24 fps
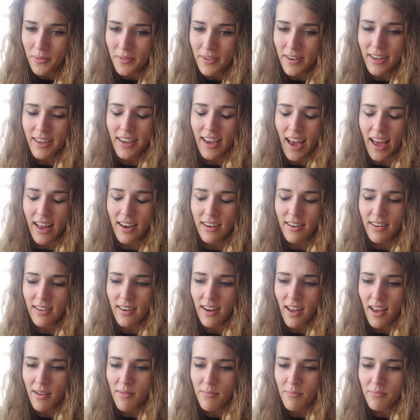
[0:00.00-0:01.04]
again,
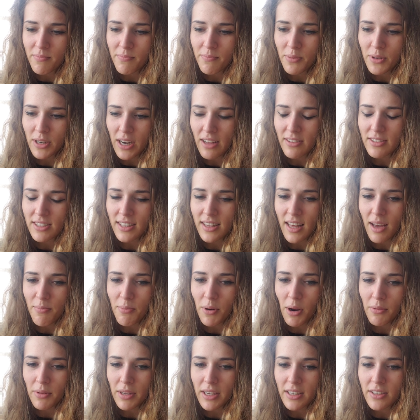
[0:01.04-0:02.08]
I'm pronouncing that
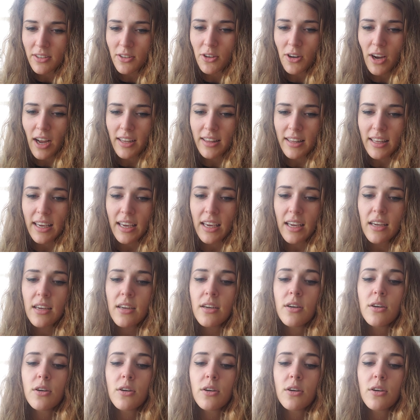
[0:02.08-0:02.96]
probably incorrectly.